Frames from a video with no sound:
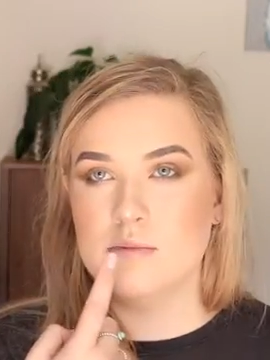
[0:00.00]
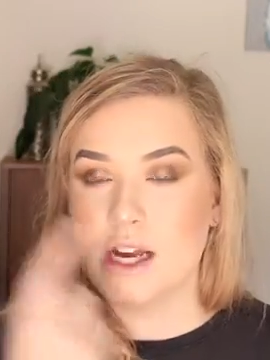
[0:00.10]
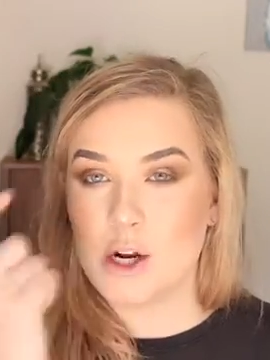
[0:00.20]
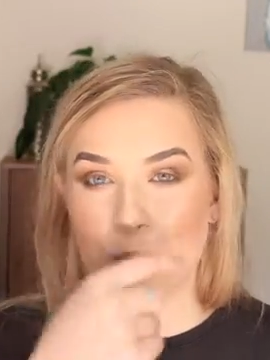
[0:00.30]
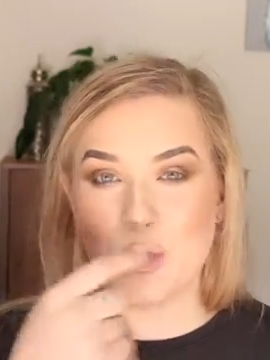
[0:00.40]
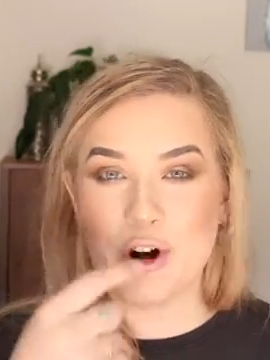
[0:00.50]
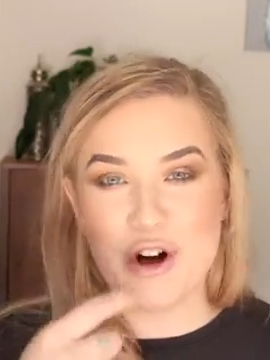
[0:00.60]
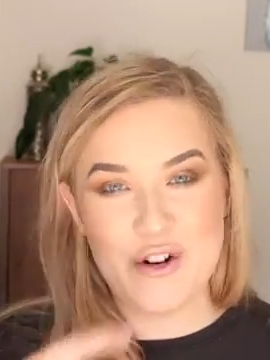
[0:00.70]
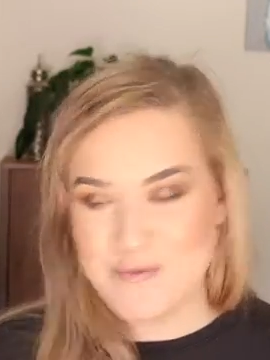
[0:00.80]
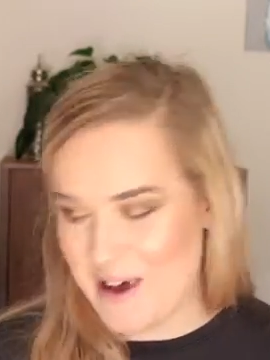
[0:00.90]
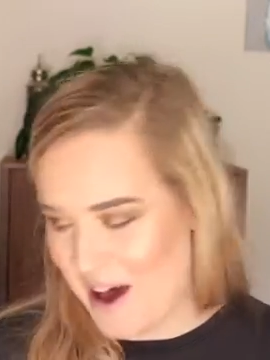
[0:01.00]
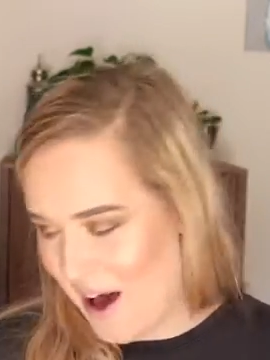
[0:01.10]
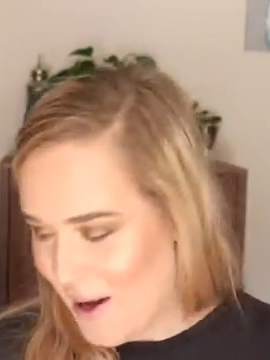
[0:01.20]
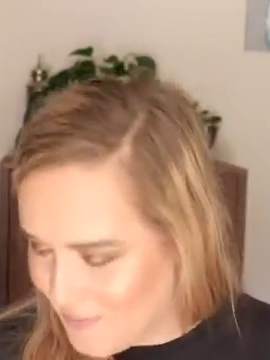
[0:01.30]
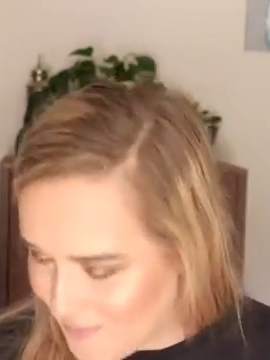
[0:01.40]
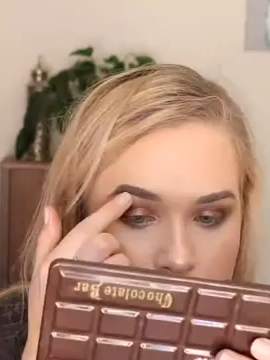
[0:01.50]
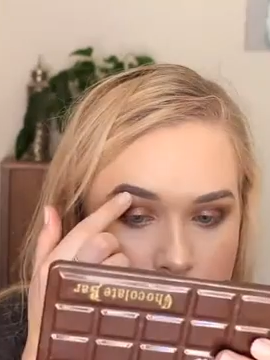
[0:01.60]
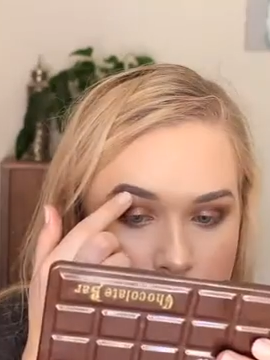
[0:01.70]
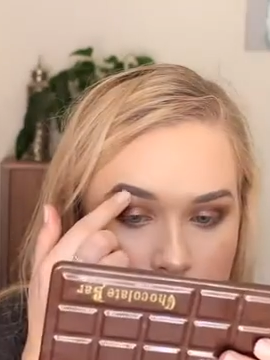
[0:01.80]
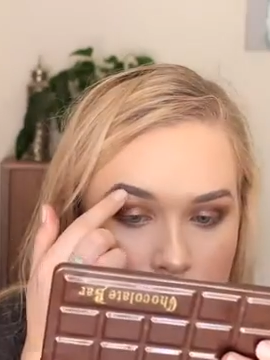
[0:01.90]
inner corner of my eye.
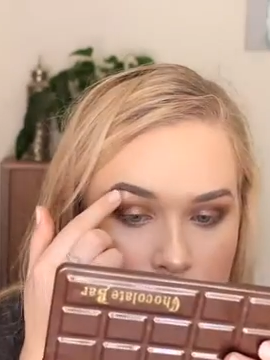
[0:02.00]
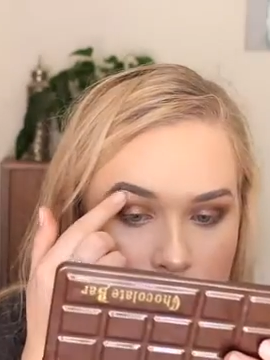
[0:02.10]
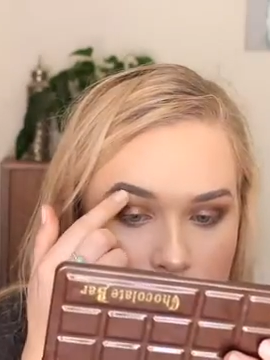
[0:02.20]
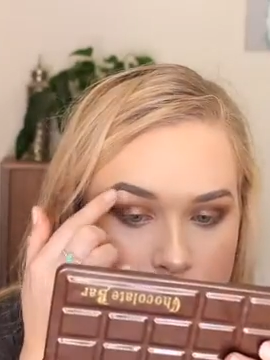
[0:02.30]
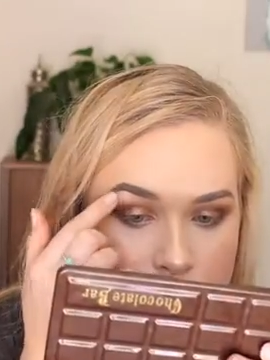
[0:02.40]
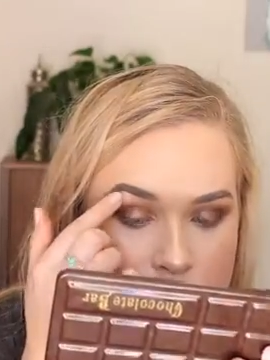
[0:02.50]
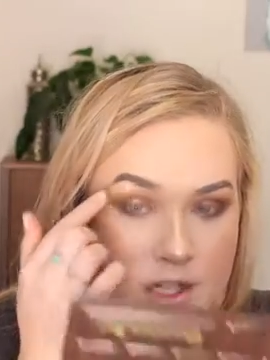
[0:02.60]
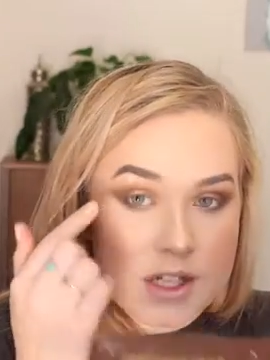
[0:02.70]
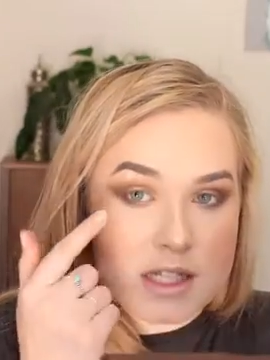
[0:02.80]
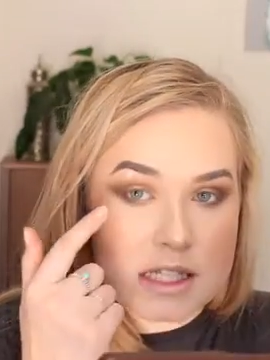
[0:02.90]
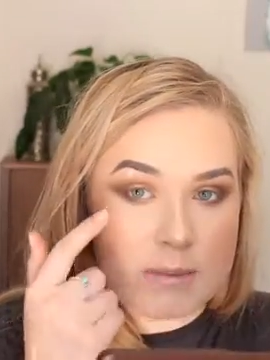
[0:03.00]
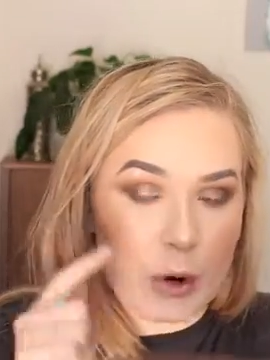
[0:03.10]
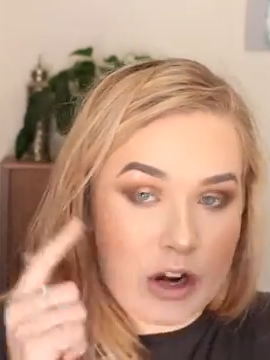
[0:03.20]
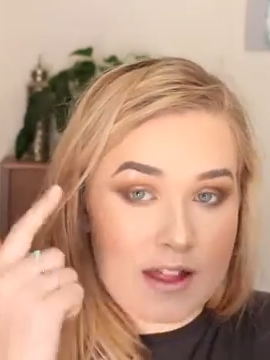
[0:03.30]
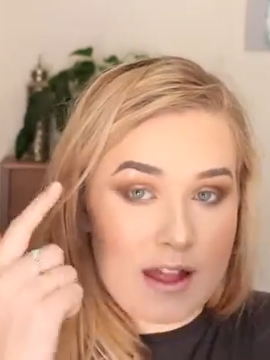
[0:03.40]
Just going to spot it